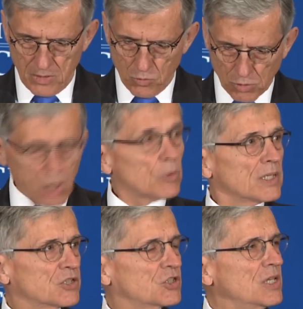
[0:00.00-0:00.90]
We're
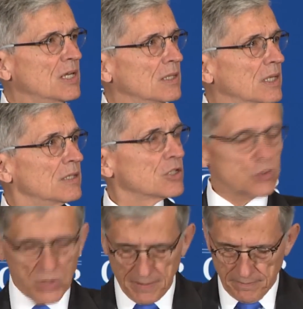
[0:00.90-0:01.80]
already seeing the
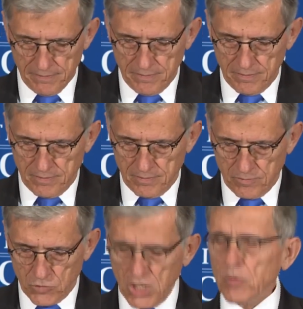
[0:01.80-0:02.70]
industry
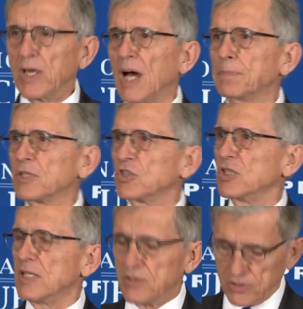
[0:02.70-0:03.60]
gearing up to
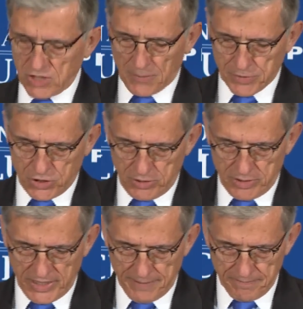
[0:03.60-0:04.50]
seize this
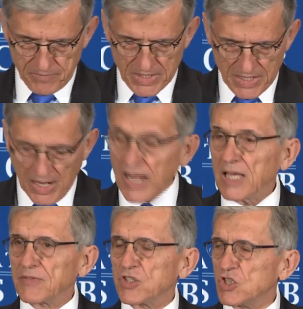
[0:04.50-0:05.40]
opportunity. I
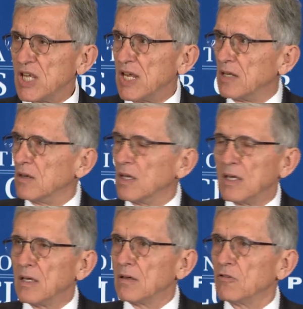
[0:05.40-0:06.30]
have
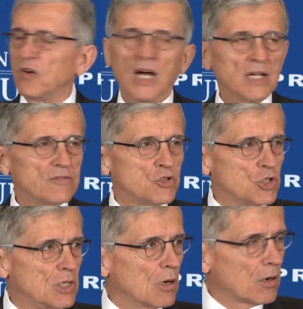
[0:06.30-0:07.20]
seen
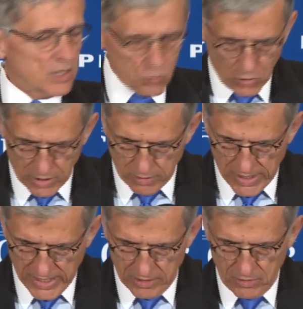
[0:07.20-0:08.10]
5G hardware
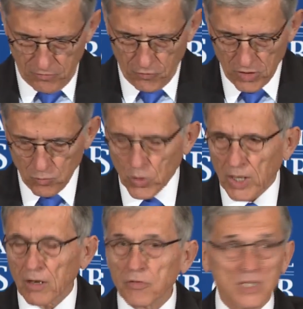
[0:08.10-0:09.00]
and
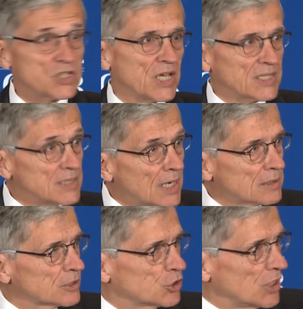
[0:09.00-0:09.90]
firmware. The
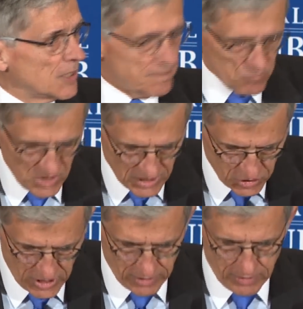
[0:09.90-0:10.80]
technology
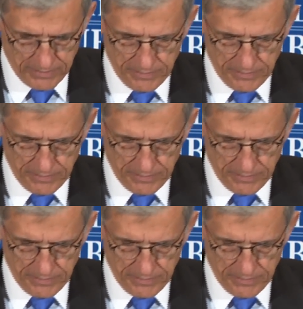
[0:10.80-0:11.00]
is here.